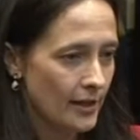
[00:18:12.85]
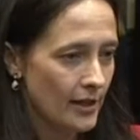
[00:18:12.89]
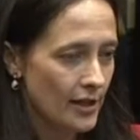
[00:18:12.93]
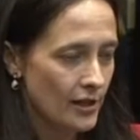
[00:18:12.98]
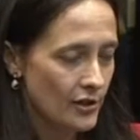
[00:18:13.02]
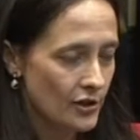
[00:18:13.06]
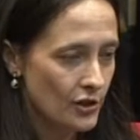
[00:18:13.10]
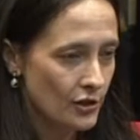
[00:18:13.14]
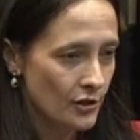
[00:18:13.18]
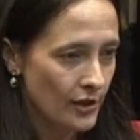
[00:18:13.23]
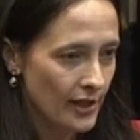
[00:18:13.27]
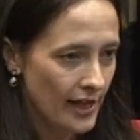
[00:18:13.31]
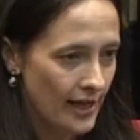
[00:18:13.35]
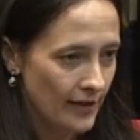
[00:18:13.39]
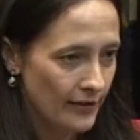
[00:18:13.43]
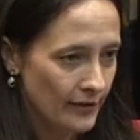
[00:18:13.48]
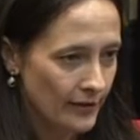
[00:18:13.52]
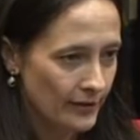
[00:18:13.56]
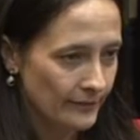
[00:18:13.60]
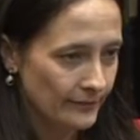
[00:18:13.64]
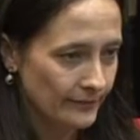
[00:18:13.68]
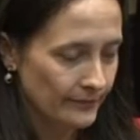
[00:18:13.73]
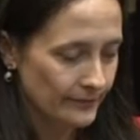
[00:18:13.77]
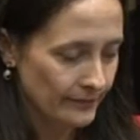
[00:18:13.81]
together.
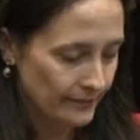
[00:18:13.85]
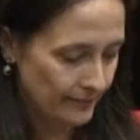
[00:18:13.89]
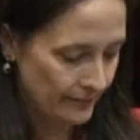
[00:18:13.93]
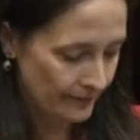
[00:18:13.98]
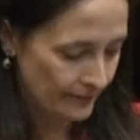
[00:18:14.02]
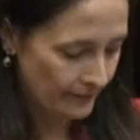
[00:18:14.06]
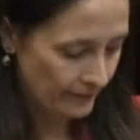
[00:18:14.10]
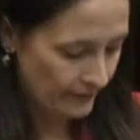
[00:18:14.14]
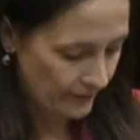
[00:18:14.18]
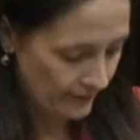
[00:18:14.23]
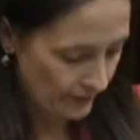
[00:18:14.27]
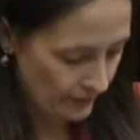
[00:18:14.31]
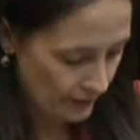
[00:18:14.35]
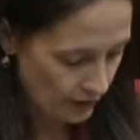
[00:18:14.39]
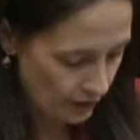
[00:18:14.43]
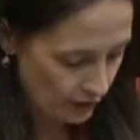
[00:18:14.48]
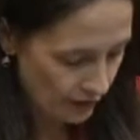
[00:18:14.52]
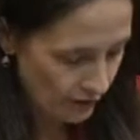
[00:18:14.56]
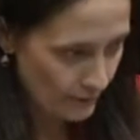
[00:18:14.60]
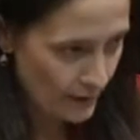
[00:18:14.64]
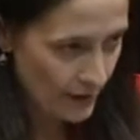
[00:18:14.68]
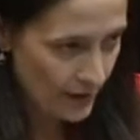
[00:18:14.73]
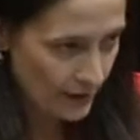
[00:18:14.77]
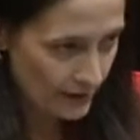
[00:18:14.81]
Gurv
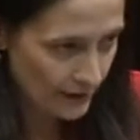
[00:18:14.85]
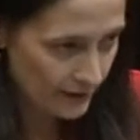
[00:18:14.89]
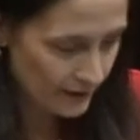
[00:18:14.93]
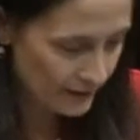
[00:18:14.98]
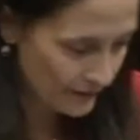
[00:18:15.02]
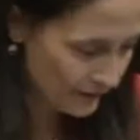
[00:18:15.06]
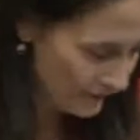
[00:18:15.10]
Mahagat.